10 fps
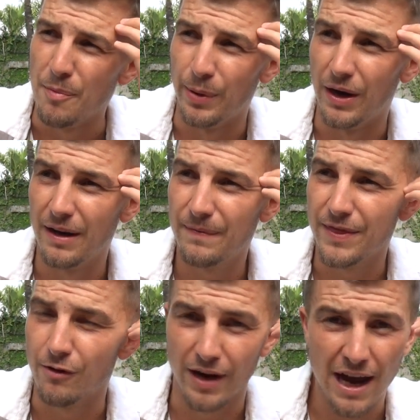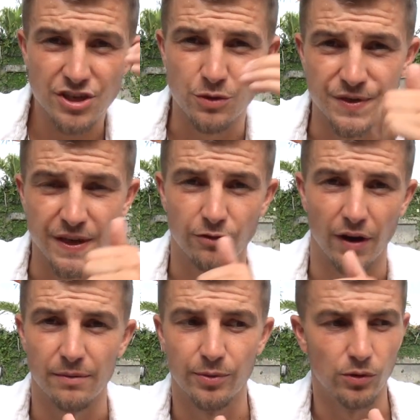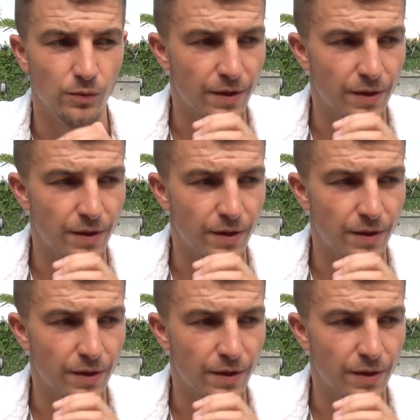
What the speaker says: But the reaction was incredible.